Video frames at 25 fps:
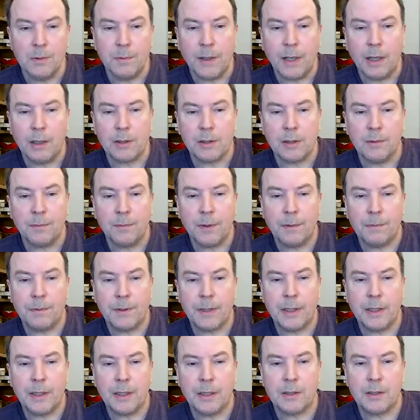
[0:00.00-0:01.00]

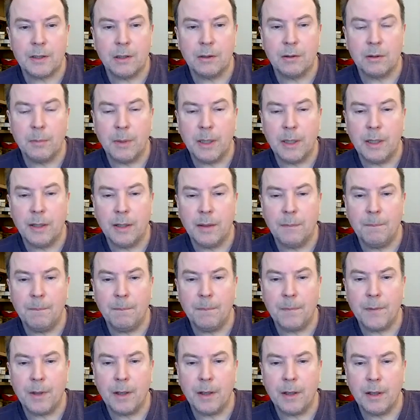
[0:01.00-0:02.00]
2015, I'd sold 1
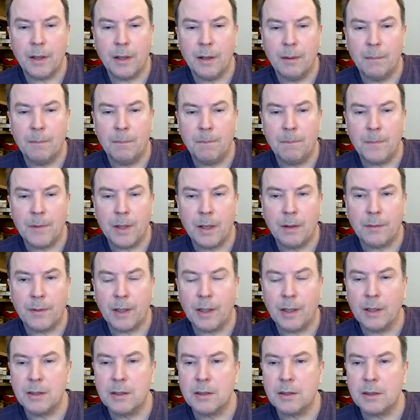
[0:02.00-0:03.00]
million. I
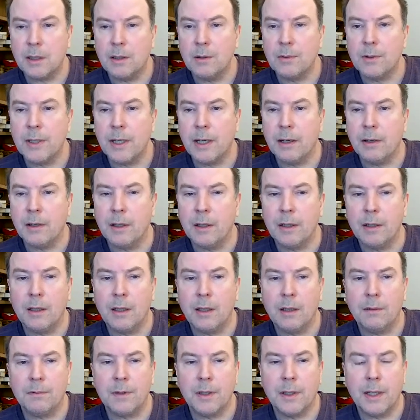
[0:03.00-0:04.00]
think I slowed down a
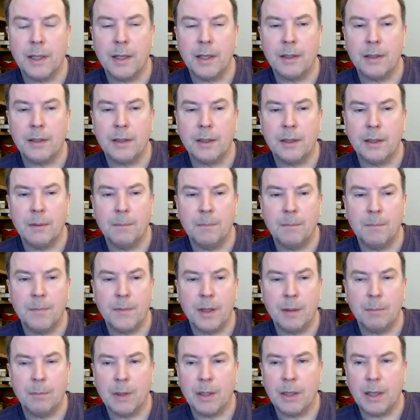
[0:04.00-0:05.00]
little after that,
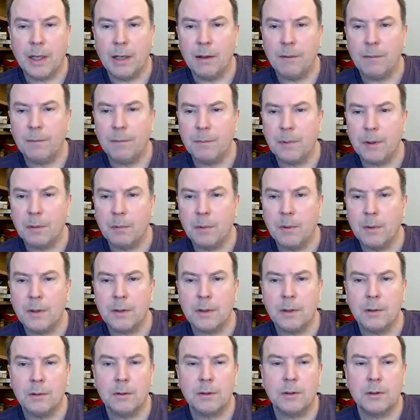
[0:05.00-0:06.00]
but I have
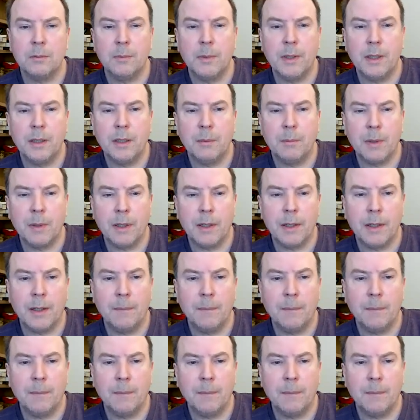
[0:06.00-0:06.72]
probably sold 2 million